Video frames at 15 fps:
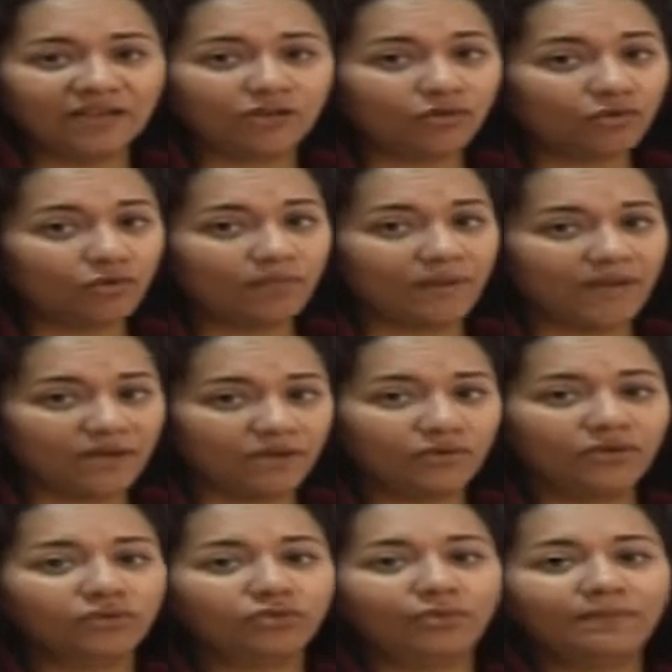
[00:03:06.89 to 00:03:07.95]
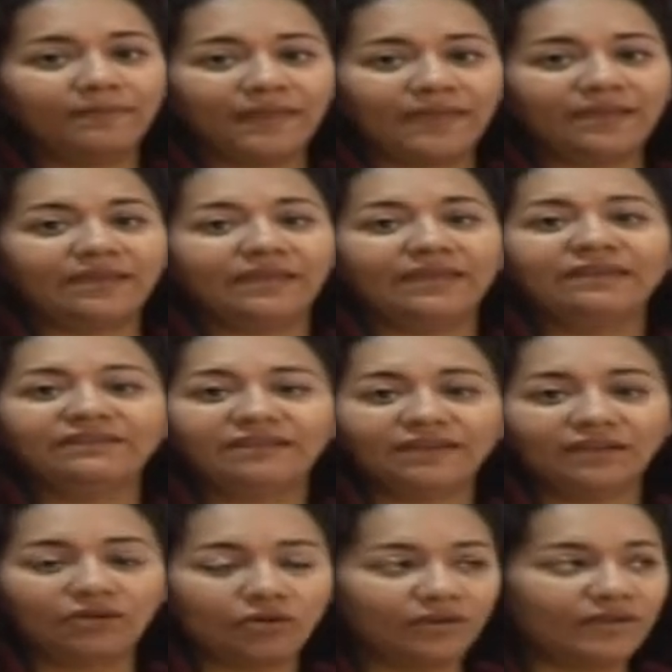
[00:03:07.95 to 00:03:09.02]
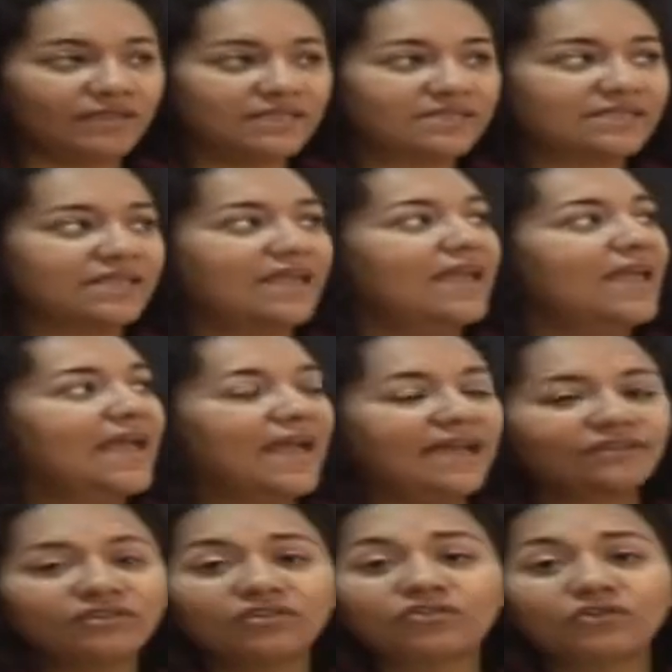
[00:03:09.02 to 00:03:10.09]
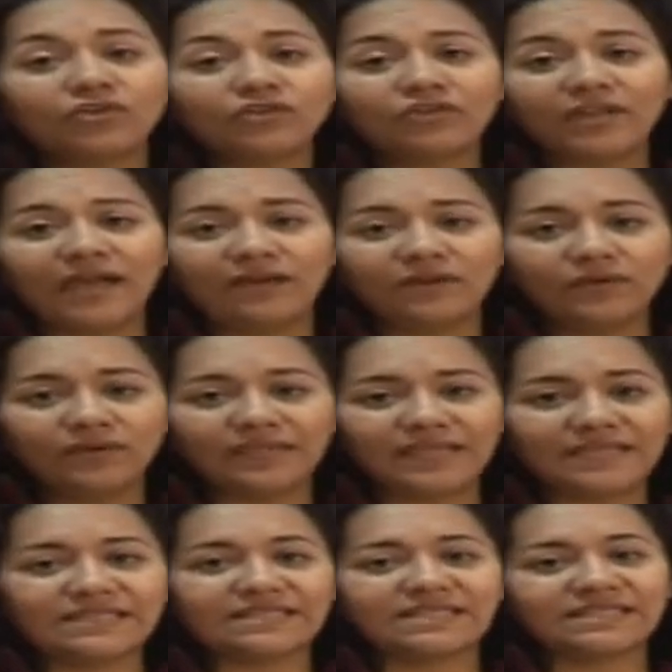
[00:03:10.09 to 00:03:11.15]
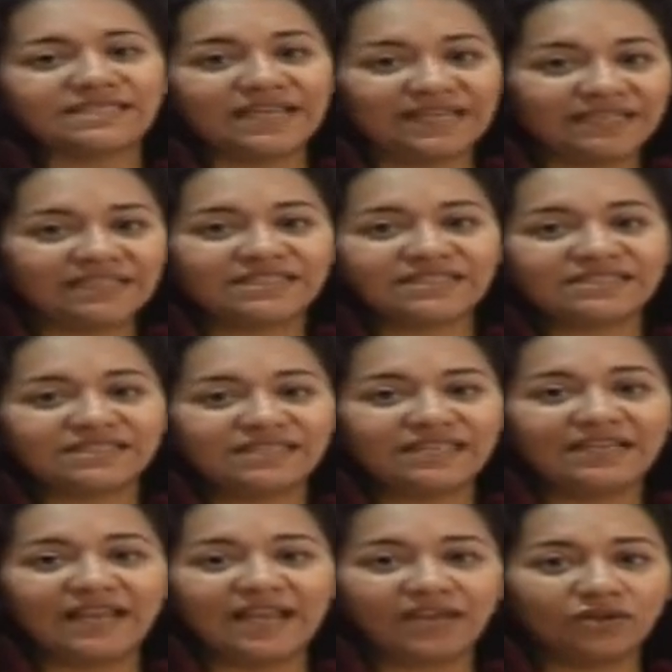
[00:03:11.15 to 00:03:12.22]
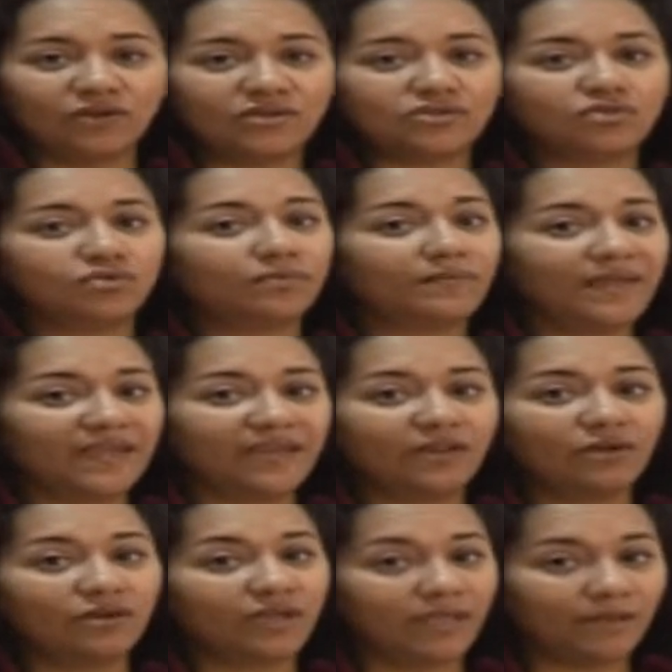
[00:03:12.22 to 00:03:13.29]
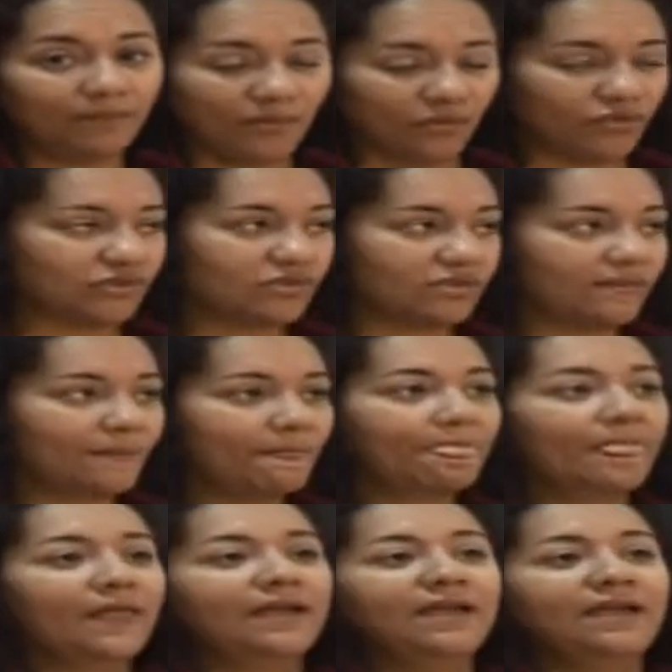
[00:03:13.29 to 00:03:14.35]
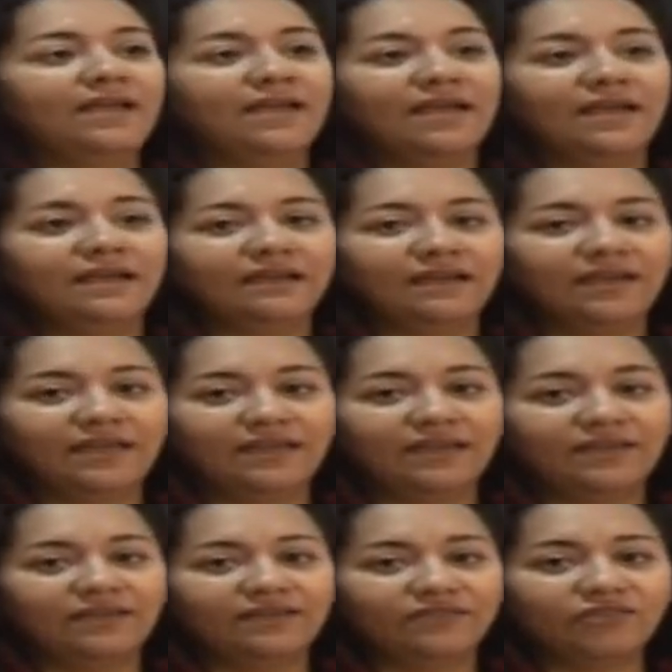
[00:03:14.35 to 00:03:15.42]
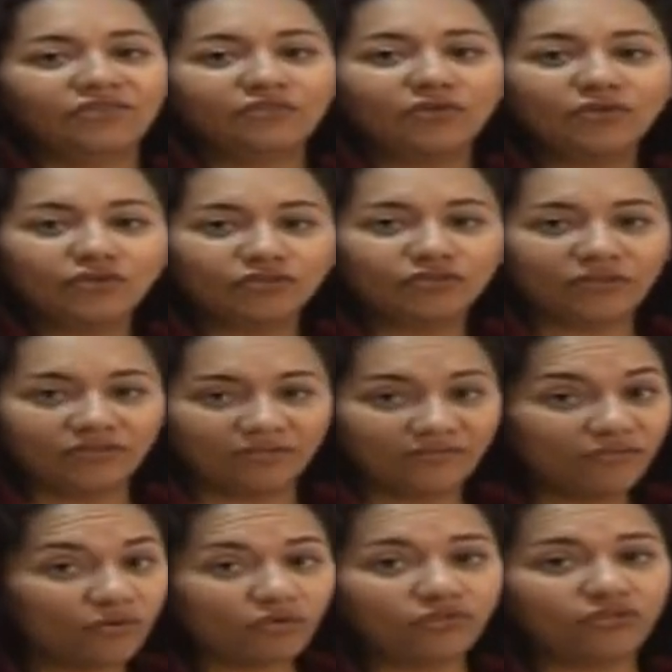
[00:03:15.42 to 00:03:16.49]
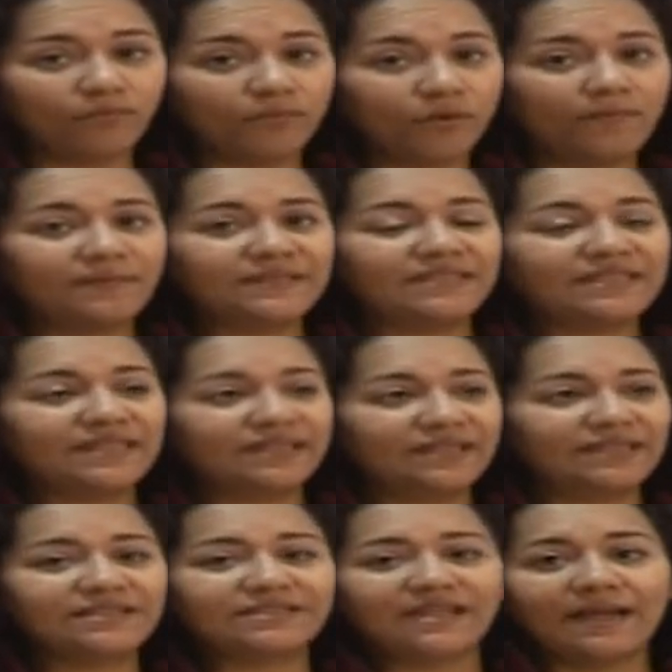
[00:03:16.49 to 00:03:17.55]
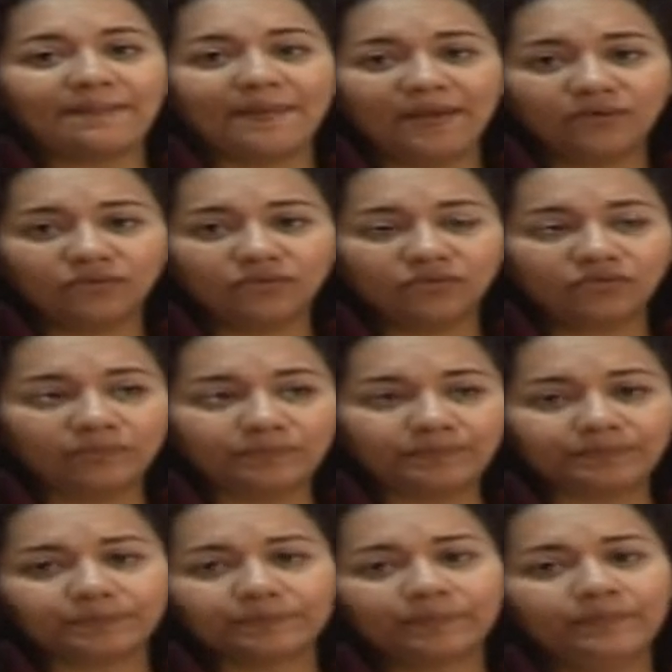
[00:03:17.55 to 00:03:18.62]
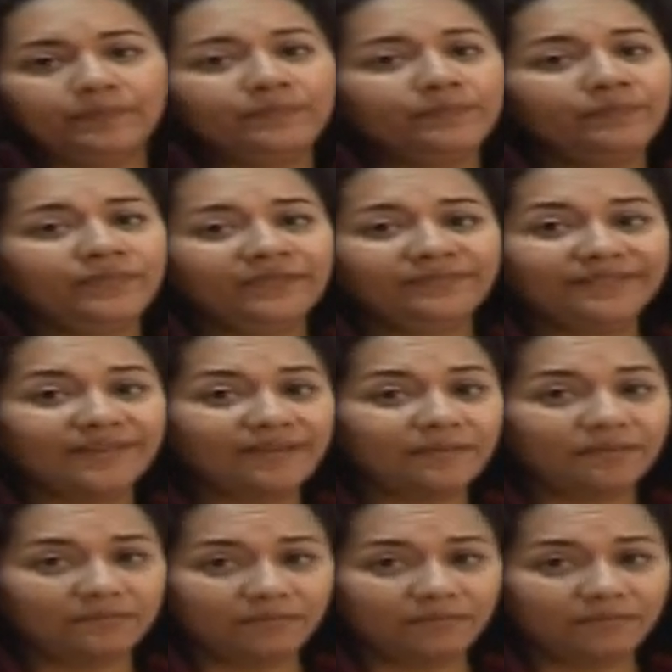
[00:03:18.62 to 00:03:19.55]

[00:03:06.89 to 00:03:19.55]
chrome alloy to make heating coils. And the third alloy is stainless steel alloys to make cooking pots. The fourth property is about the